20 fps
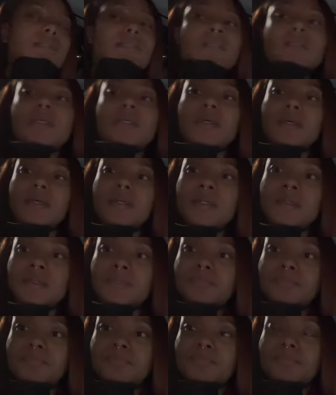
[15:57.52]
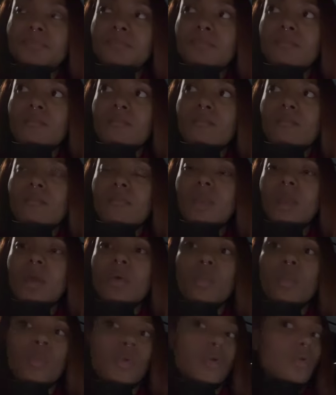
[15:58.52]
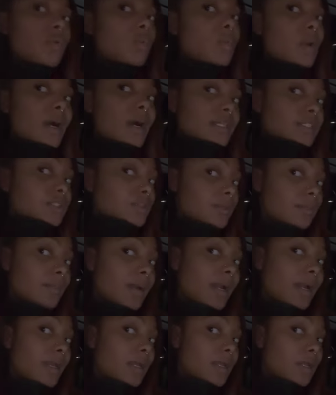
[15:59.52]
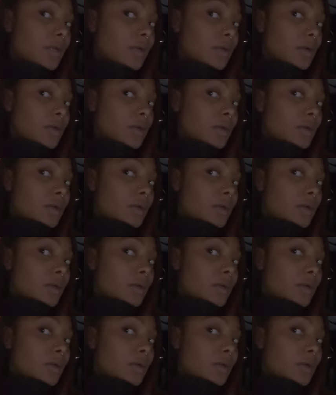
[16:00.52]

some wound wash for my ear